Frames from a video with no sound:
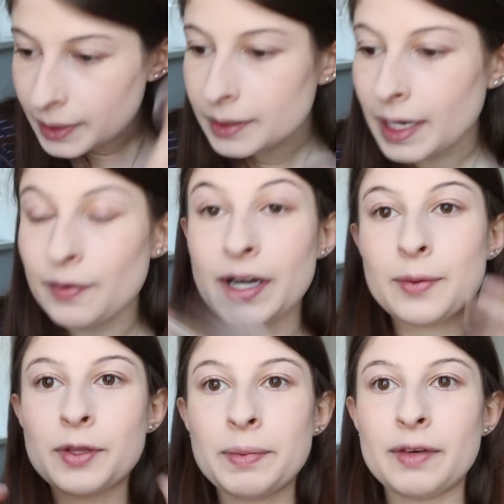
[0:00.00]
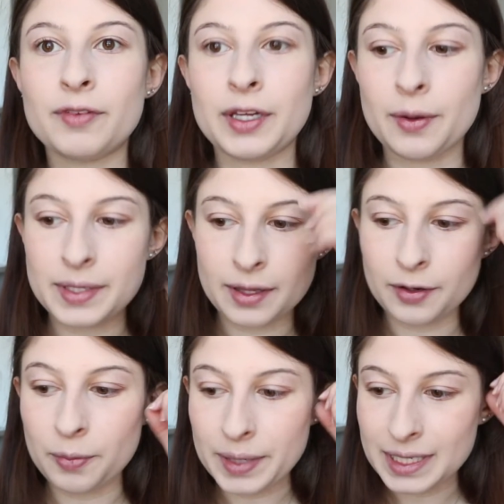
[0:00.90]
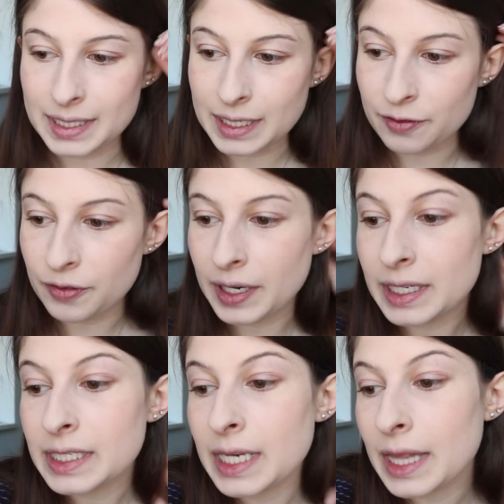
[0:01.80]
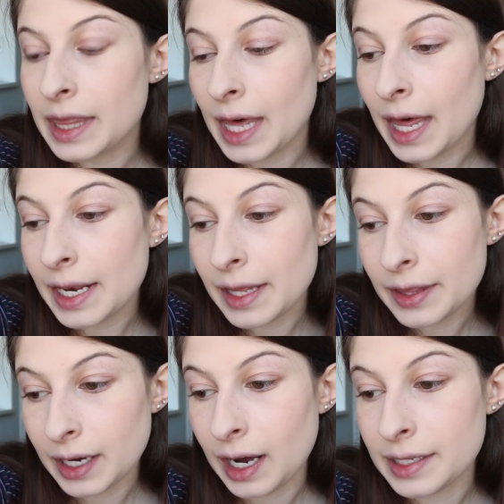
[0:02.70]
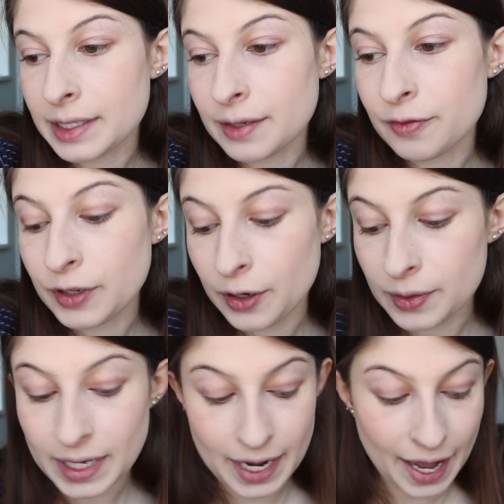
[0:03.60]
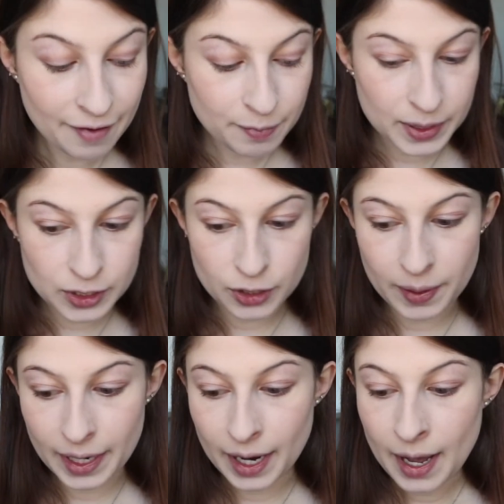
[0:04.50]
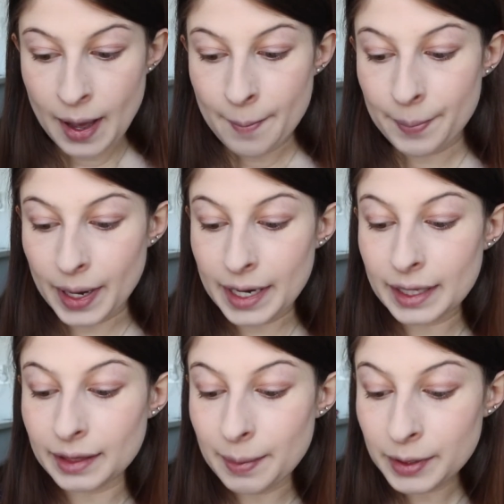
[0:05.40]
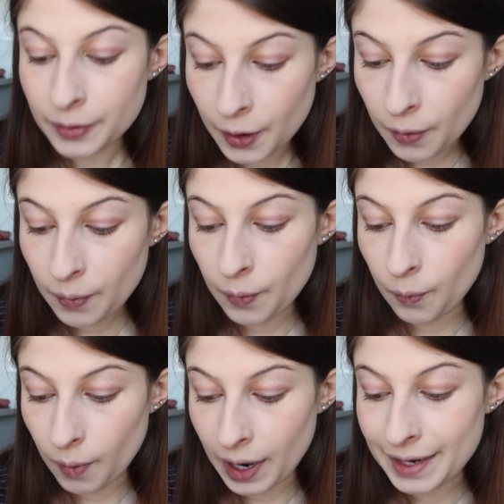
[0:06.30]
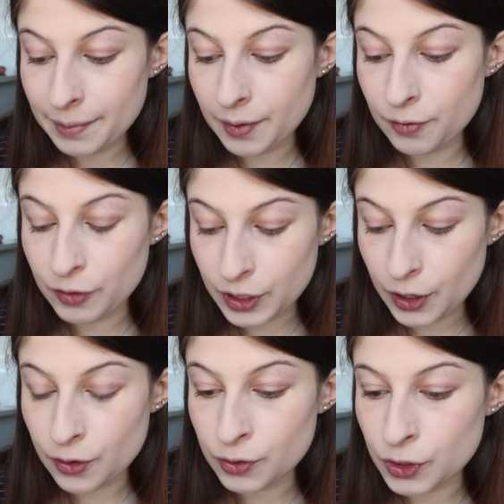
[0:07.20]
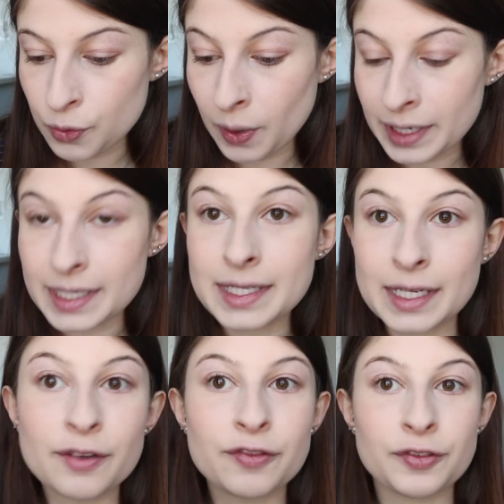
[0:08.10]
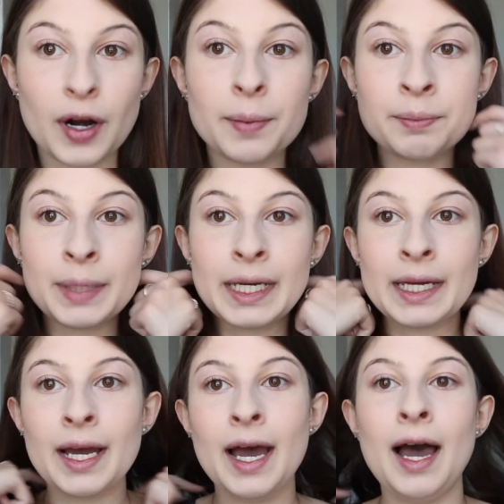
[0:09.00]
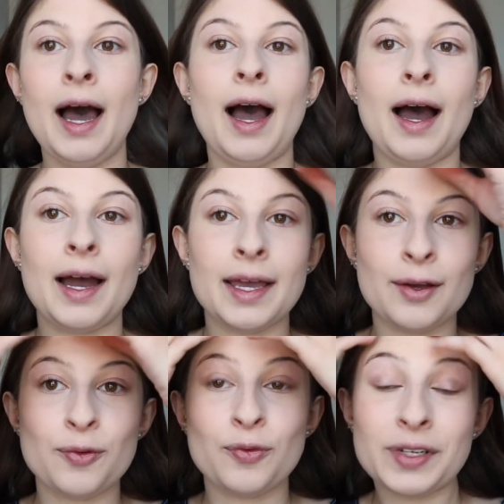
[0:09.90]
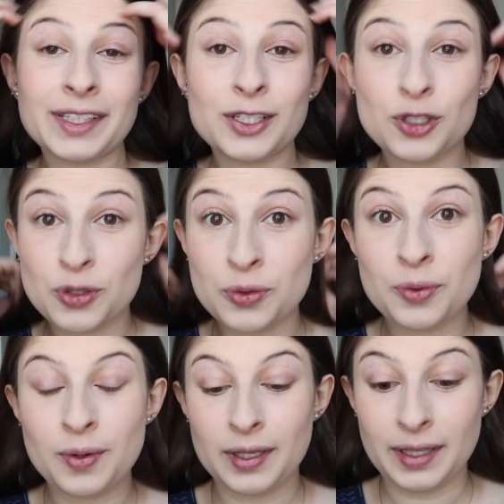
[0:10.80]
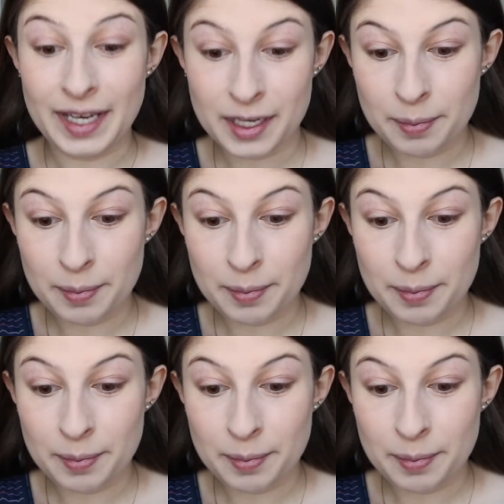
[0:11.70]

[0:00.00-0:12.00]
get ready with me video is a little bit different than the kinds of videos I have been doing, but let me know what videos you want to see from me. I really do like